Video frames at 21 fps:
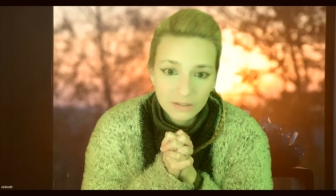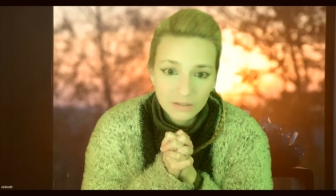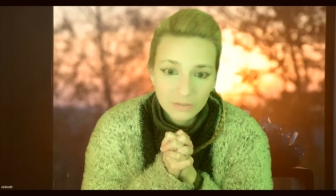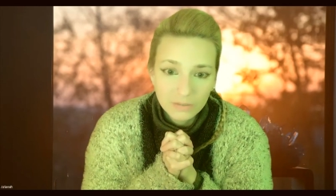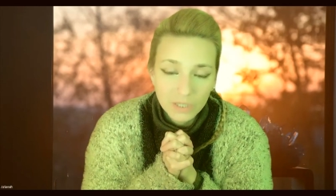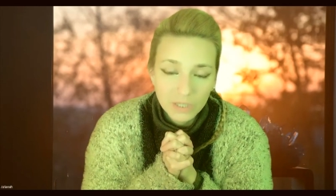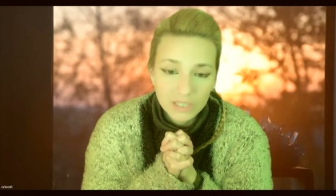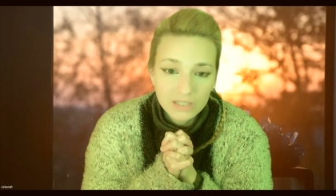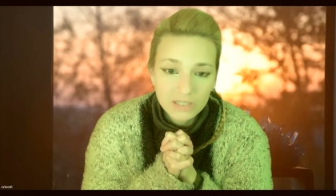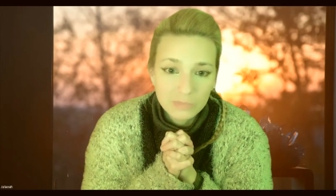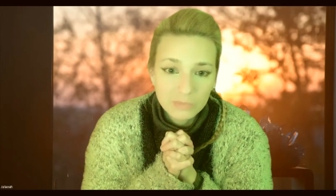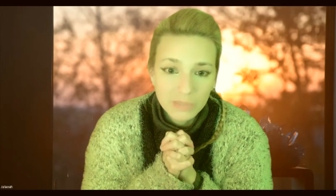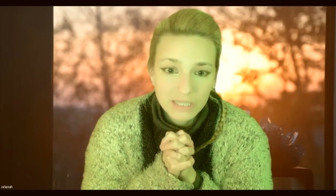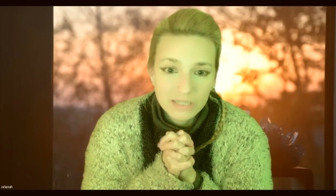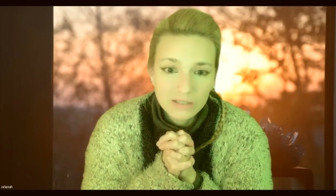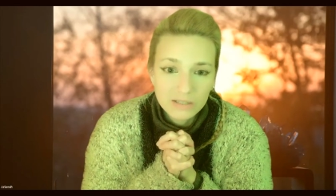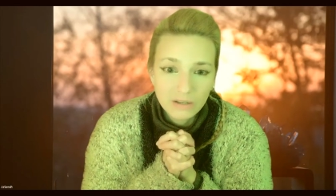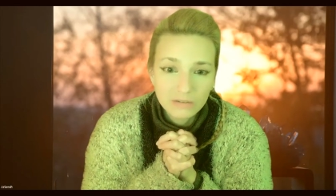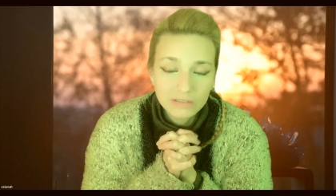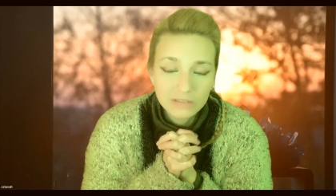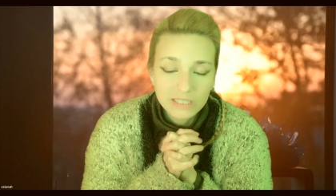when it's
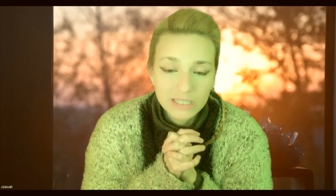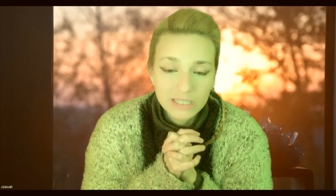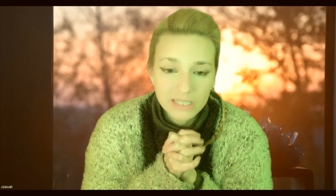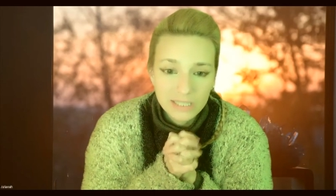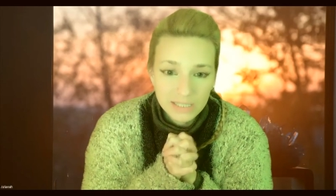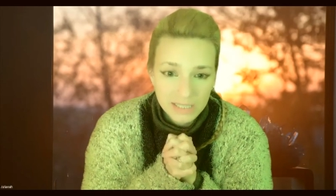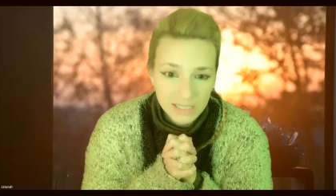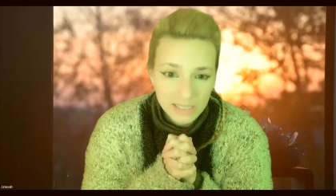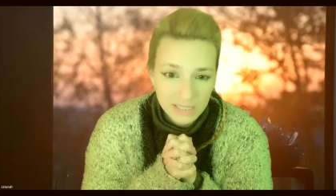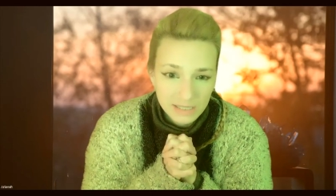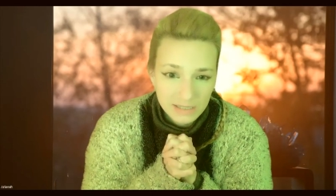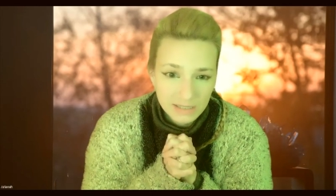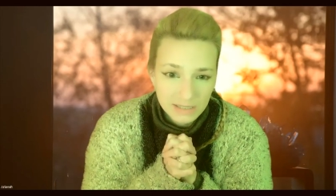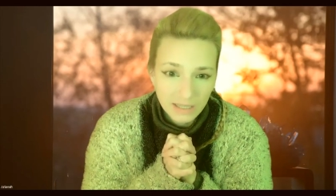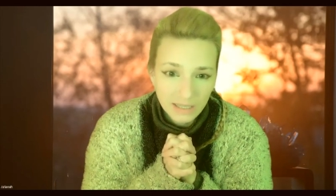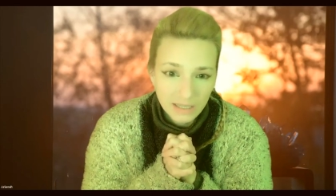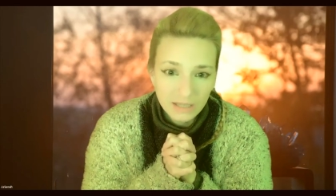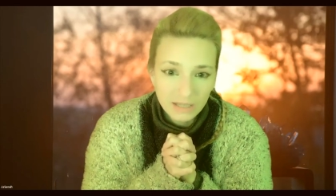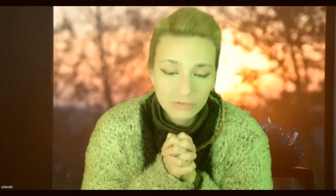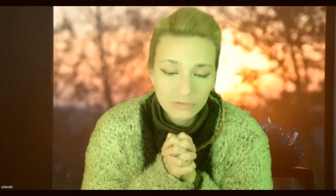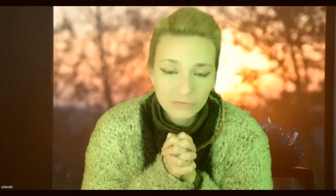based on deceit
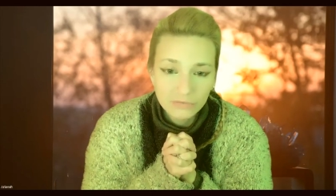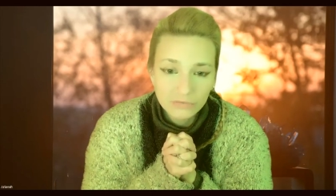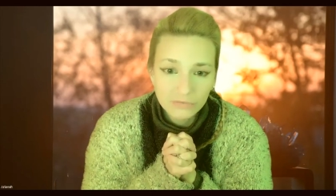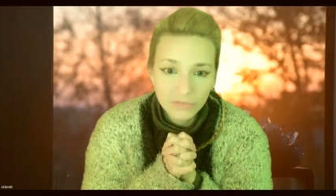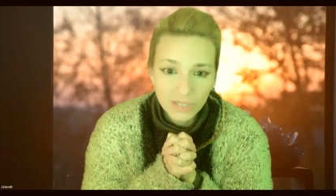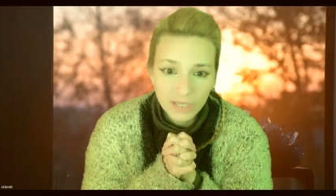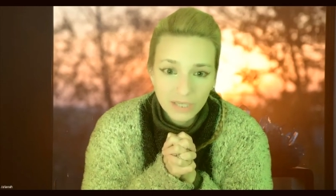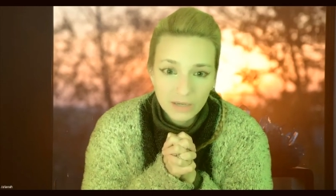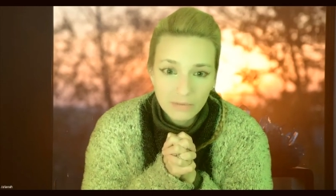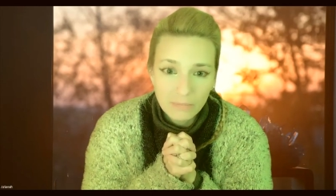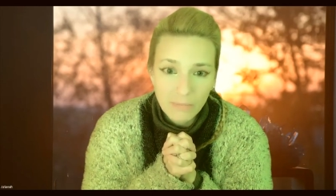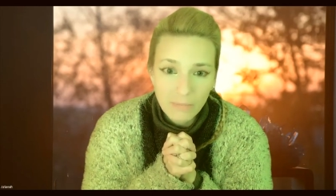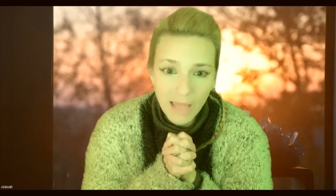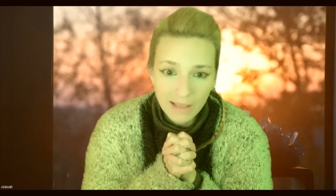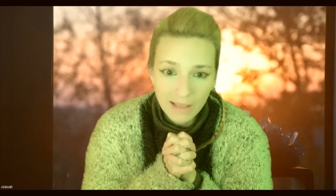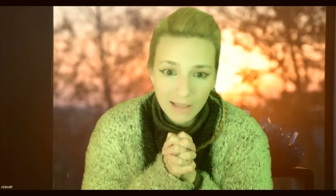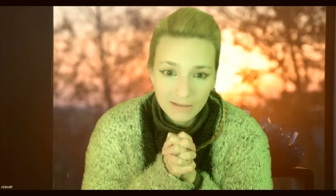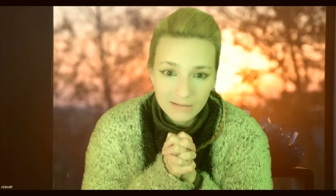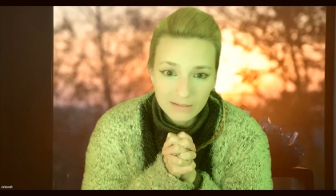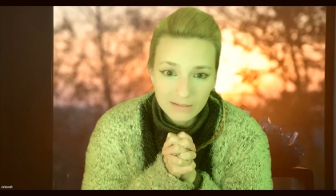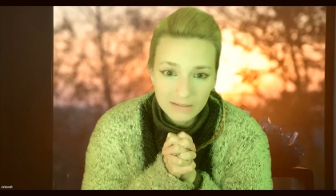and a fake
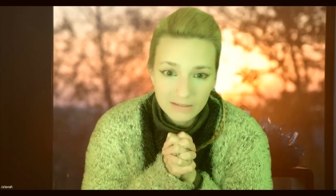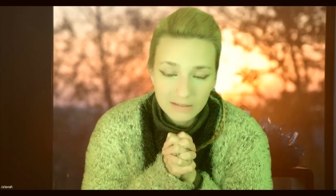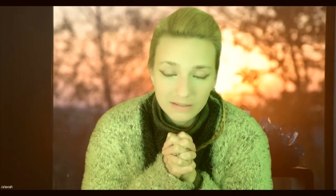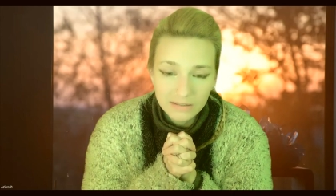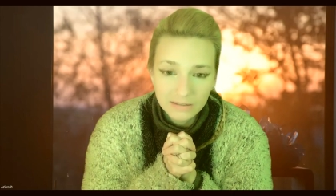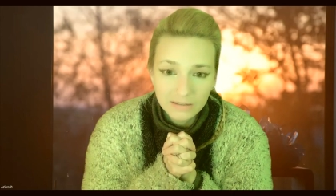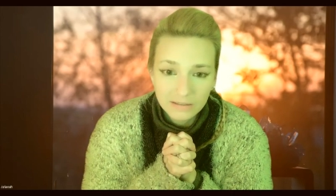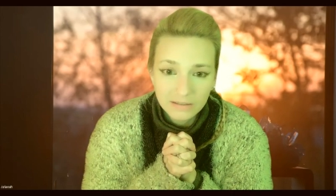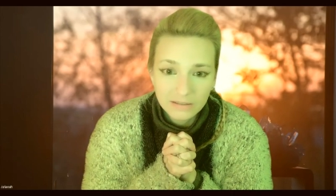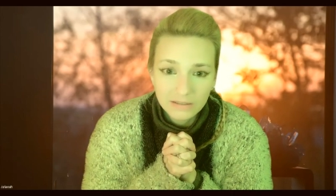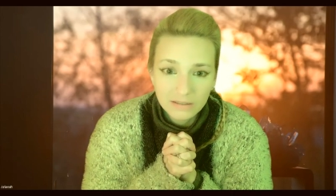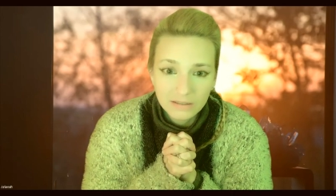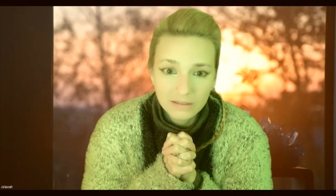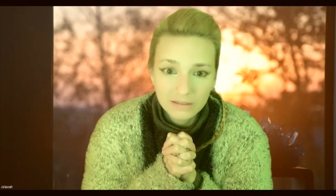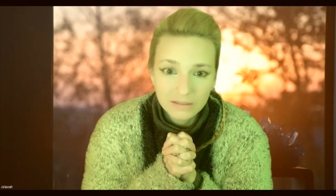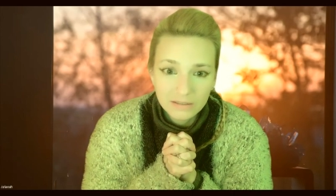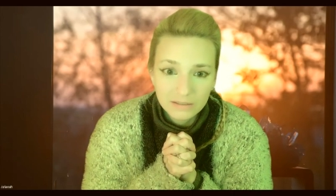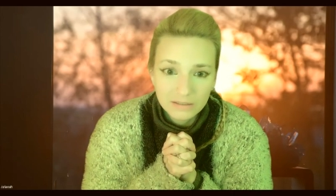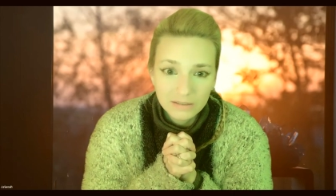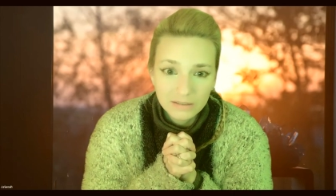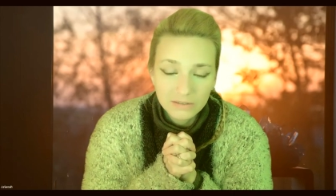mask,
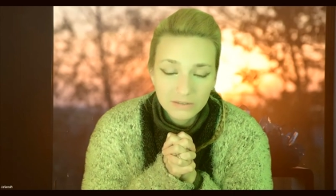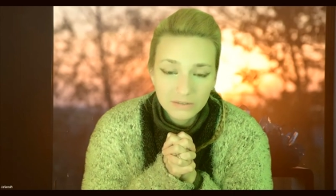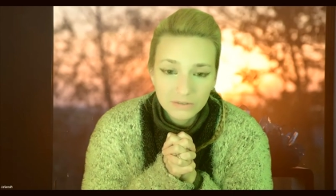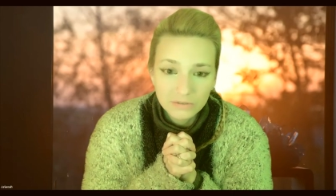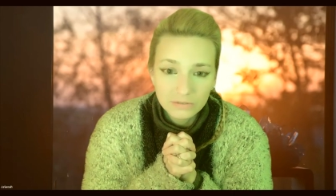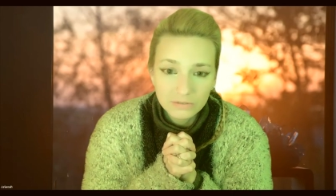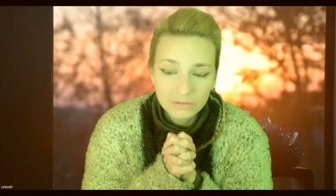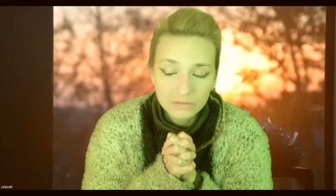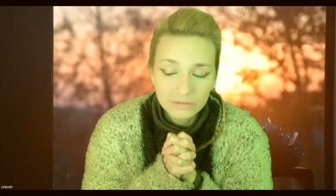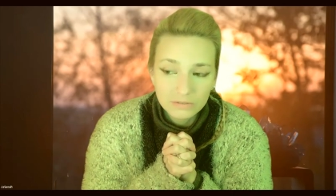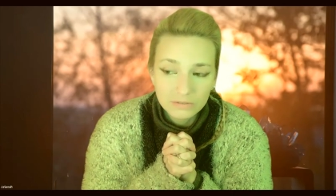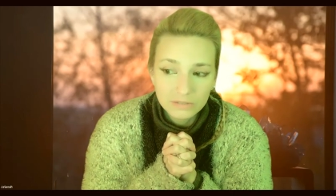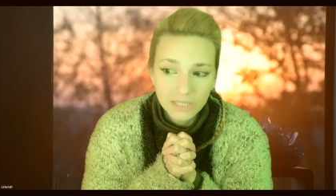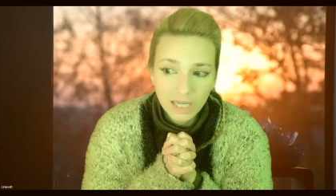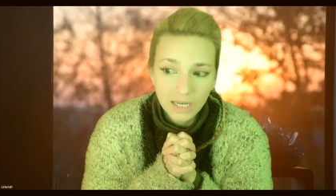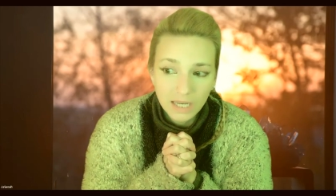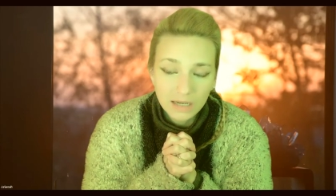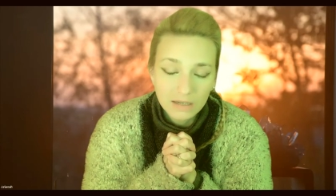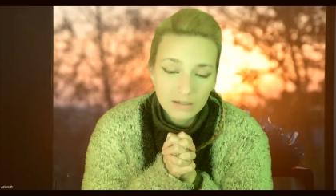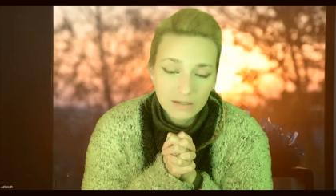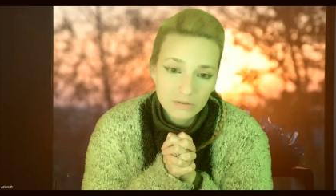you know,
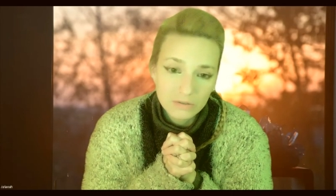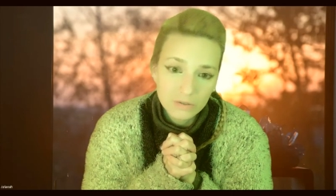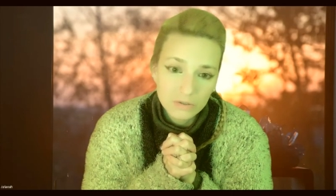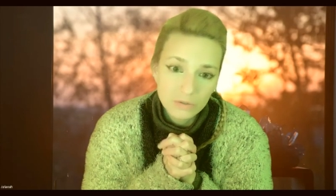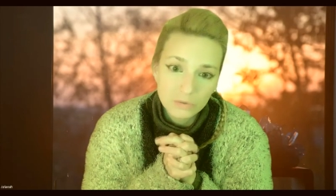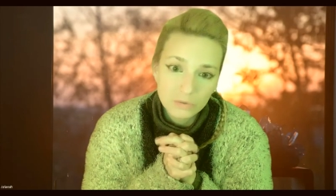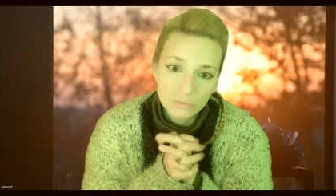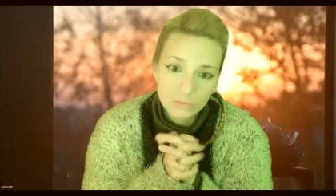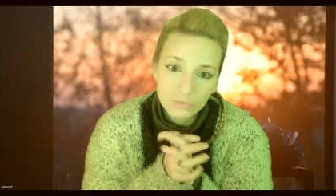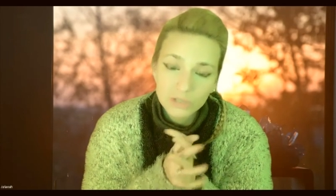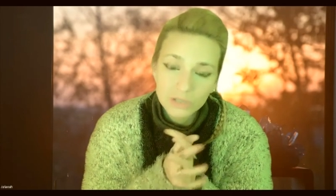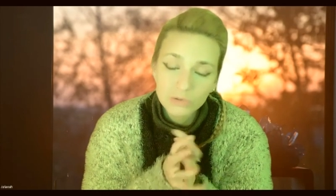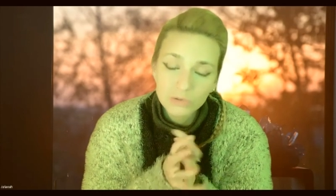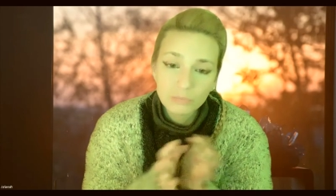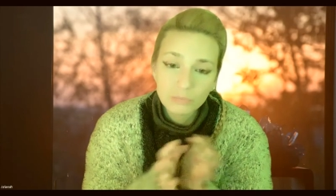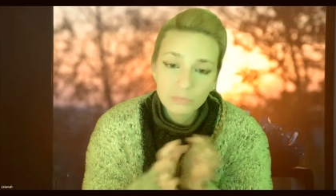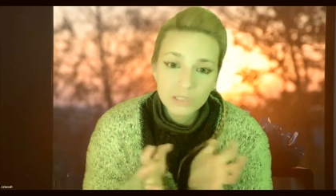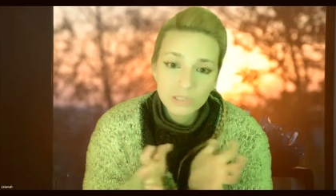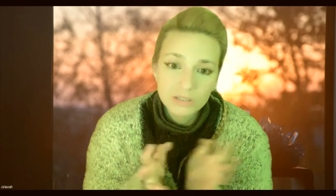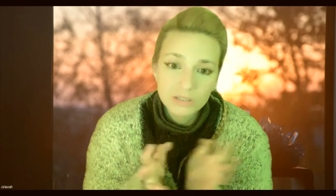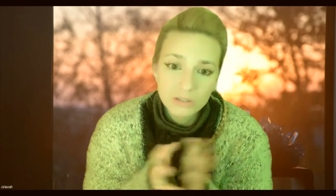that, you know, when you
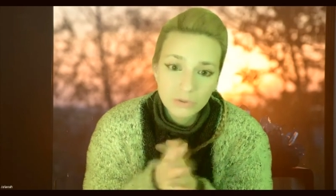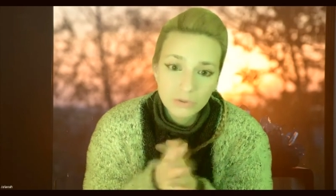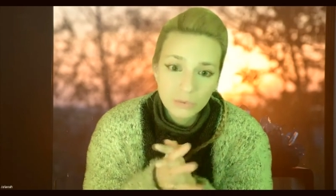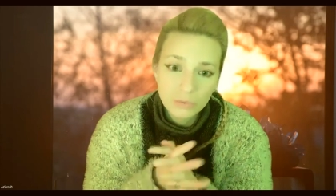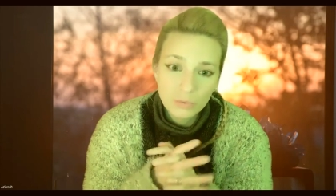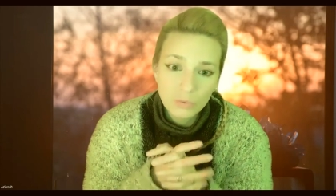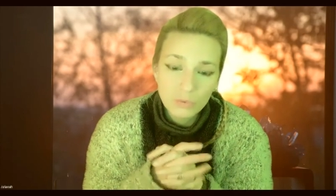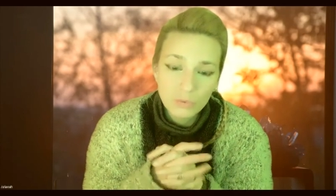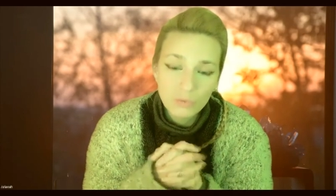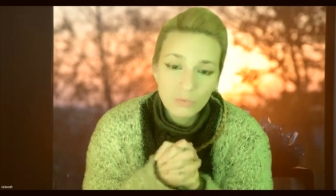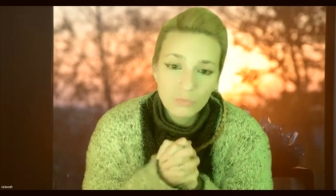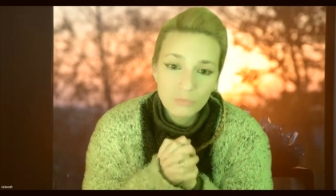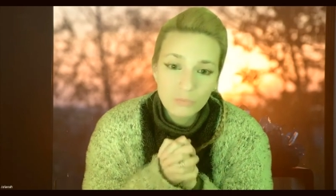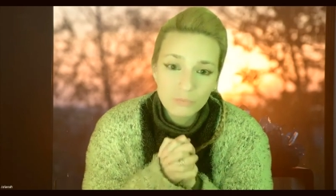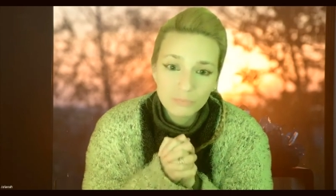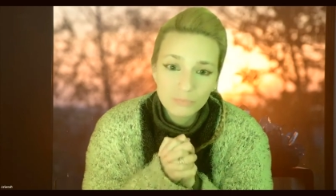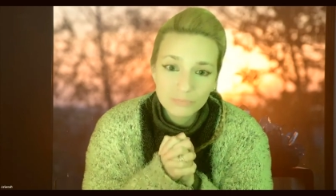pierce through,